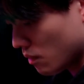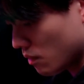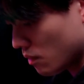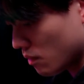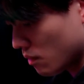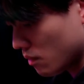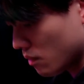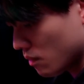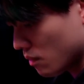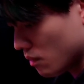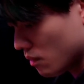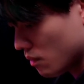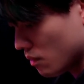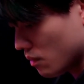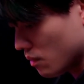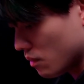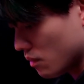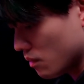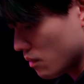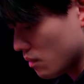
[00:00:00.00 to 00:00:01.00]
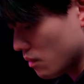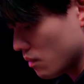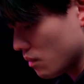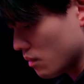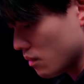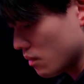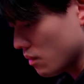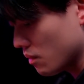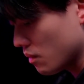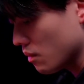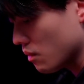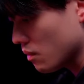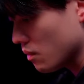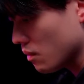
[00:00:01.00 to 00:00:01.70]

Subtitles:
Nobody speaks.